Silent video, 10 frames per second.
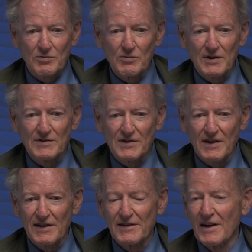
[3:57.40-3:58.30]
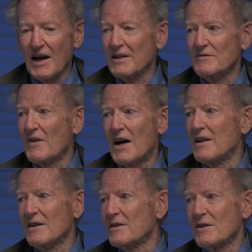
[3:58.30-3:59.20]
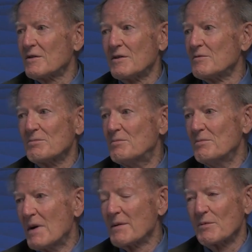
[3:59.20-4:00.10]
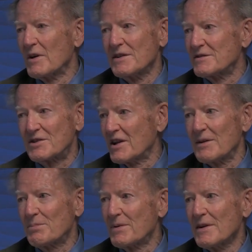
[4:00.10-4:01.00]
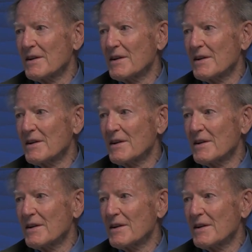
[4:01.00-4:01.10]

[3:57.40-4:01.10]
was a non-volatile memory chip